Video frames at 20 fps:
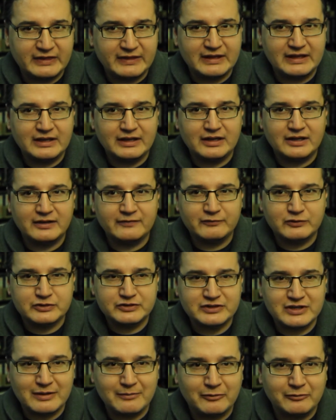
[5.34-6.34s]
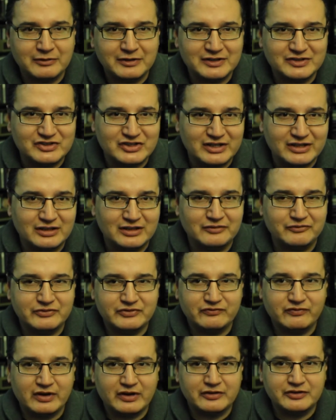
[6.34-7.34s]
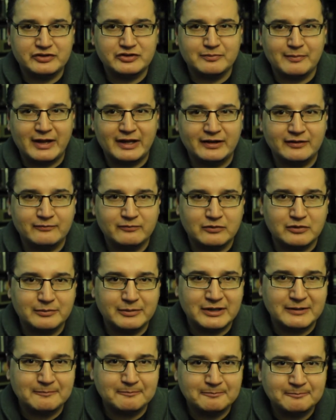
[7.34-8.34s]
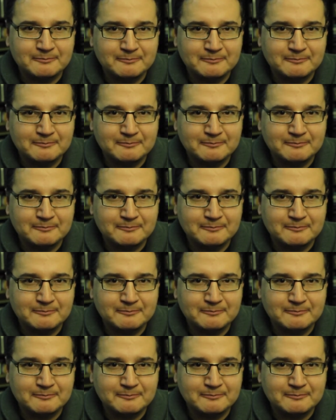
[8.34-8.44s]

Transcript: The first time I went to jail, it was very traumatic for me.